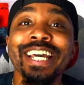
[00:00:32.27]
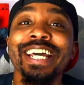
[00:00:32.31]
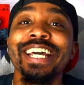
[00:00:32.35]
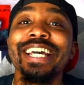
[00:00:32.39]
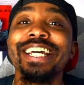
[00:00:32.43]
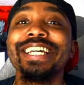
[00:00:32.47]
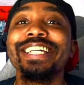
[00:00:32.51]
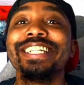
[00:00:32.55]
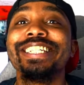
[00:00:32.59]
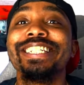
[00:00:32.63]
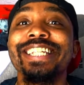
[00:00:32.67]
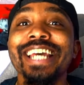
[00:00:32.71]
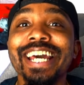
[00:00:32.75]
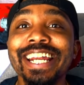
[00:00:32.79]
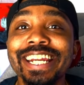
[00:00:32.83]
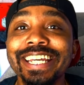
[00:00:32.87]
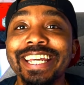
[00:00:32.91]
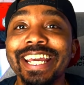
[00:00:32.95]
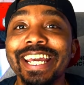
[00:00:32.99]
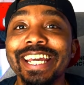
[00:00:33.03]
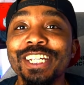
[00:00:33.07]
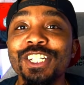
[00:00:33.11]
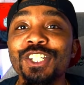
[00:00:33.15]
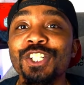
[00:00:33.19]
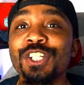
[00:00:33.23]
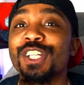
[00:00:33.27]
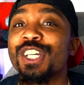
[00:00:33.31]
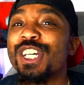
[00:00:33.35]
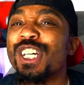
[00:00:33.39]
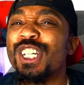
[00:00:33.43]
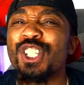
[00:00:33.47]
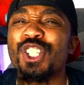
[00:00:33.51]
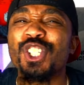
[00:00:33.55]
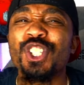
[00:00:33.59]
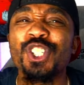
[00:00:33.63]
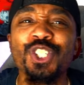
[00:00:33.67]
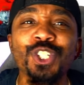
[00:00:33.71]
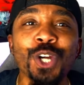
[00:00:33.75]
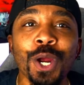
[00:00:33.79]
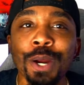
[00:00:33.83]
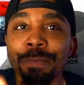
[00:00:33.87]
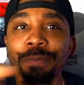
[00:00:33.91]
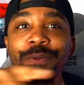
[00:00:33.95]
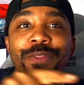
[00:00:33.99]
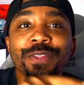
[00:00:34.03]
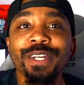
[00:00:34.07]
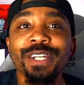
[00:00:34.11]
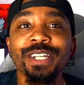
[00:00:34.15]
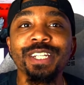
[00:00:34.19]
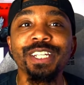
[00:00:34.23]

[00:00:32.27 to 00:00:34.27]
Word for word: His dedication is sharper than